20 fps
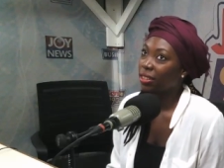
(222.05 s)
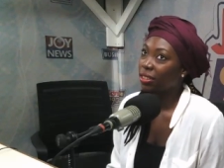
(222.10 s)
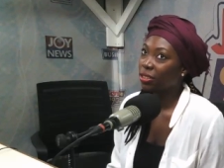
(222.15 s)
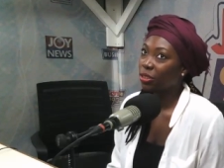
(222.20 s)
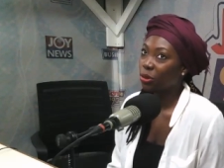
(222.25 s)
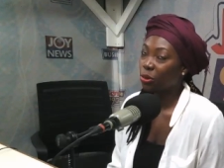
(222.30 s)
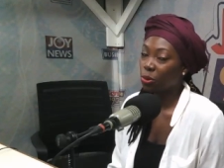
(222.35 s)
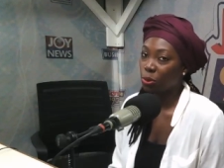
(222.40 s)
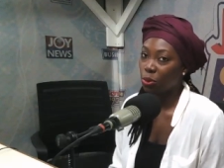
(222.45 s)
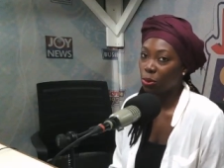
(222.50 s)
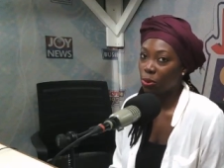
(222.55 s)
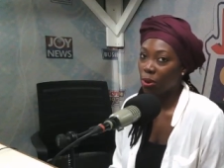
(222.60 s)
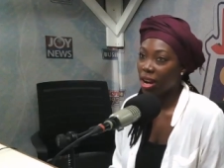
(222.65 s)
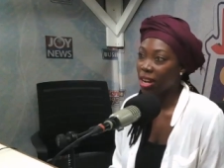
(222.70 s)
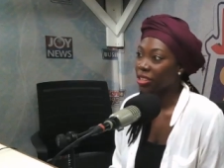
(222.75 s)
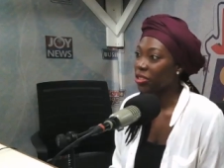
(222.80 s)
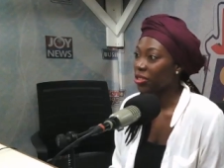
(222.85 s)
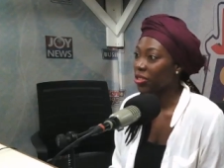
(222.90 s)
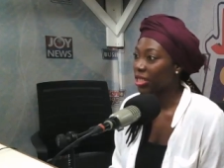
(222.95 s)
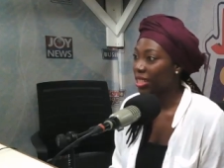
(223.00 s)
to
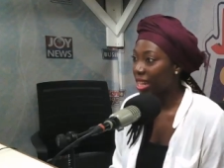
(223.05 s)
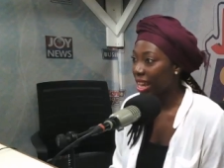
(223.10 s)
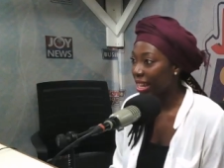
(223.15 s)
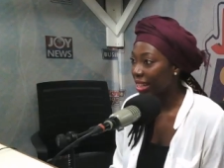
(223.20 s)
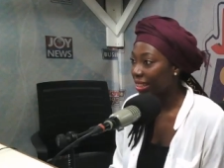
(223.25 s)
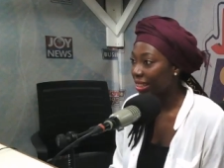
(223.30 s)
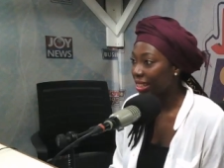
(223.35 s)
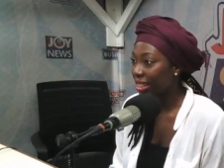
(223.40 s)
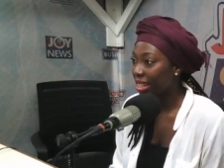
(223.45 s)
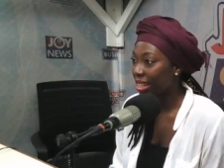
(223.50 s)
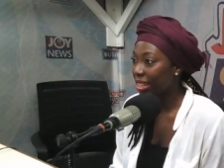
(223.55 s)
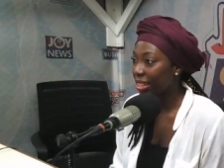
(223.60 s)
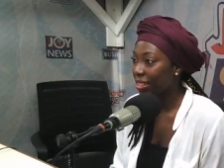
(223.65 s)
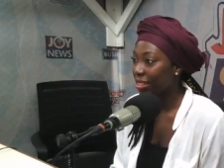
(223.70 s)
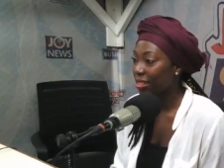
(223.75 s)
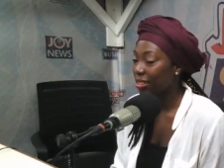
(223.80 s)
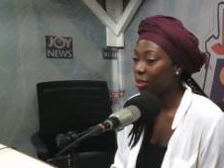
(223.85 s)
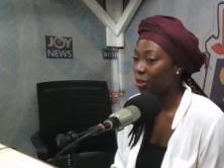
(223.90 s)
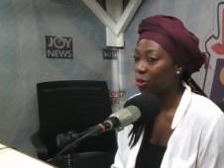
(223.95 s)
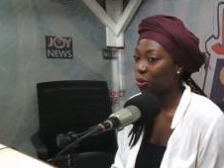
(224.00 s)
understand
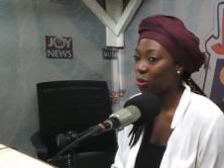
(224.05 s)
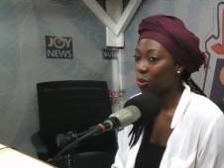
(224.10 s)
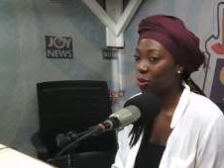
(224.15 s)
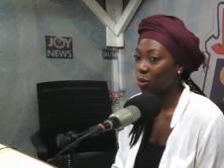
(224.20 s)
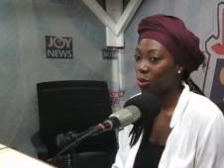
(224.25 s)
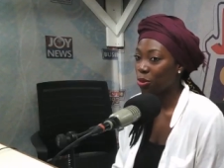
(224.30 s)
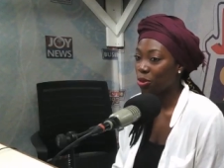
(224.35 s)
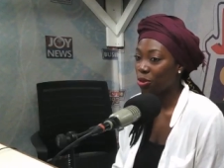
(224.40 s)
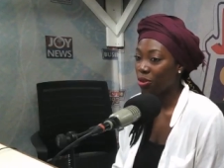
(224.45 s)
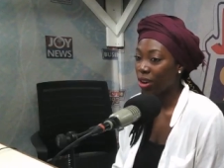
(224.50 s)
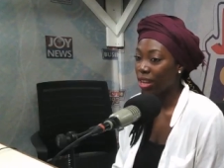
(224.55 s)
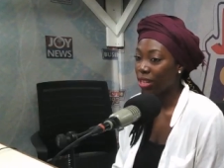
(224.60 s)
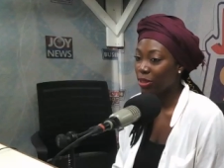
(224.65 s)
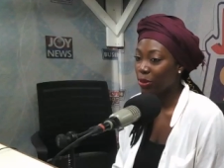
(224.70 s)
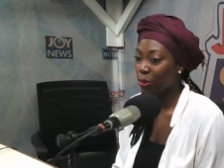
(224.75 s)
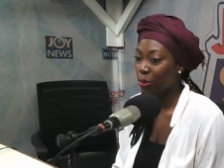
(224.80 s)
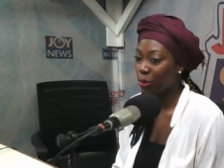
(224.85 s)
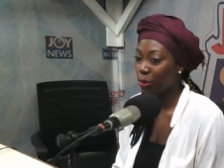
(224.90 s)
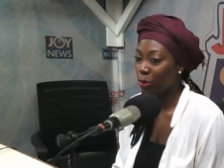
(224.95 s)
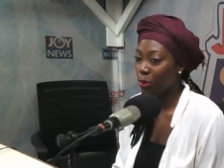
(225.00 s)
things, to try
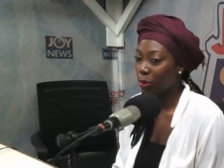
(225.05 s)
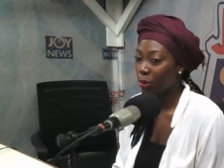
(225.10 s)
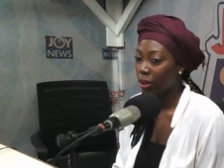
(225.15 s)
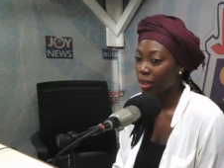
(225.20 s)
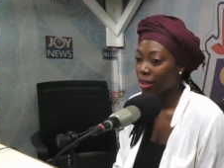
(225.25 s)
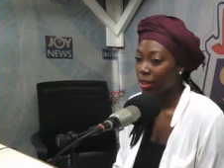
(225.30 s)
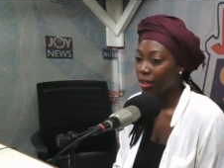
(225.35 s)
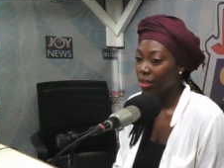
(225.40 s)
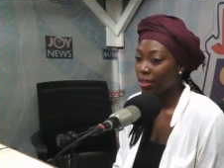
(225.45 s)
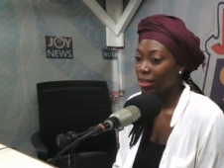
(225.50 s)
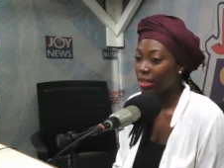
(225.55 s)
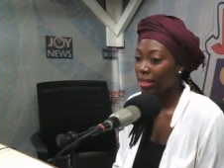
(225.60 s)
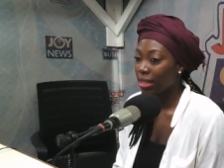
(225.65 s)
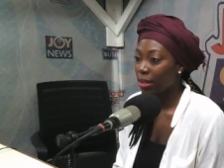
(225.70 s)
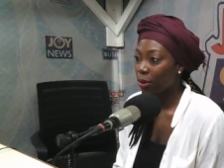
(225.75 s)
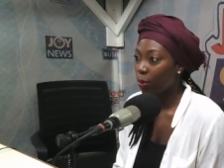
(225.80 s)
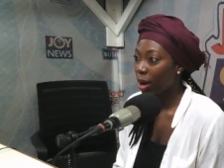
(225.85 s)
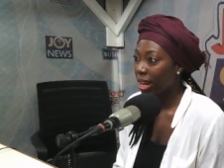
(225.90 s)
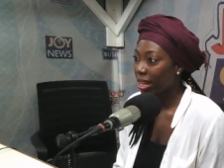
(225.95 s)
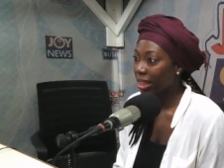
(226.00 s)
to
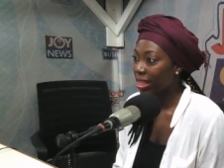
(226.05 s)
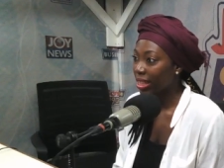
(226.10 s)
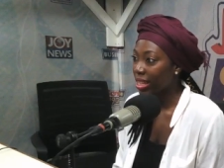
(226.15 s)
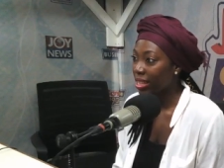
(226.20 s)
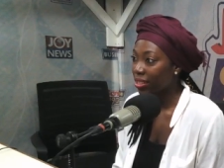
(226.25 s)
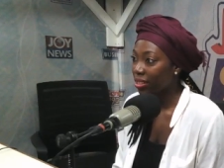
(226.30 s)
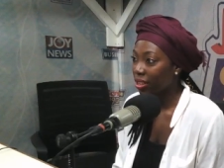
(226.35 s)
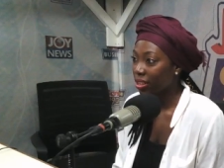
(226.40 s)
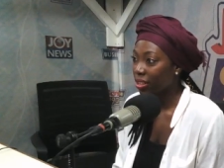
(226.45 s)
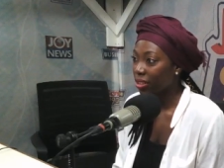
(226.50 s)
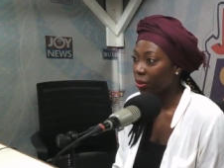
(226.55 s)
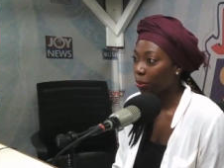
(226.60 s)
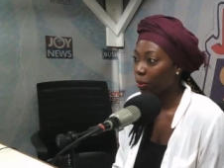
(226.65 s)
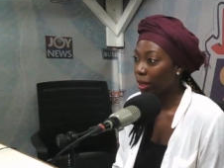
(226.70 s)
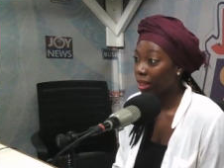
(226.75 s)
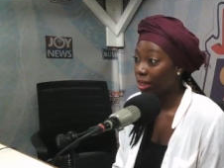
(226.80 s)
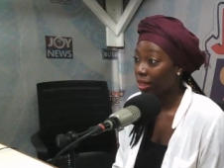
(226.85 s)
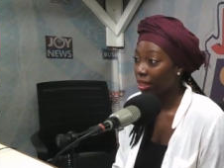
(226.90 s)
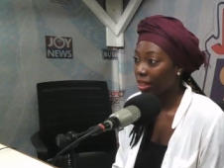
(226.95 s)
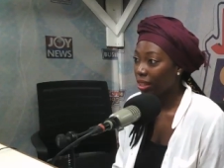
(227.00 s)
see why things are the
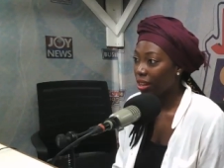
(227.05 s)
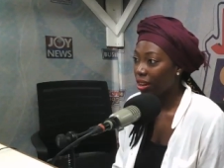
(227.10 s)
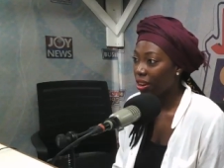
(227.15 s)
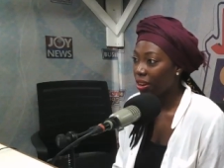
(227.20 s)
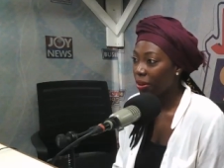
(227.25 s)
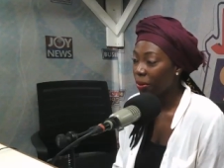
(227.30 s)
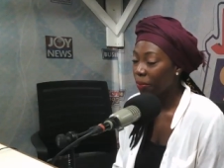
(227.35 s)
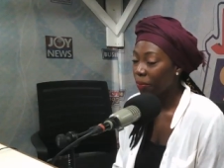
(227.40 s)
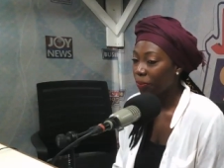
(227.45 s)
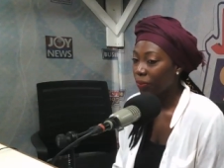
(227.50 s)
way they are.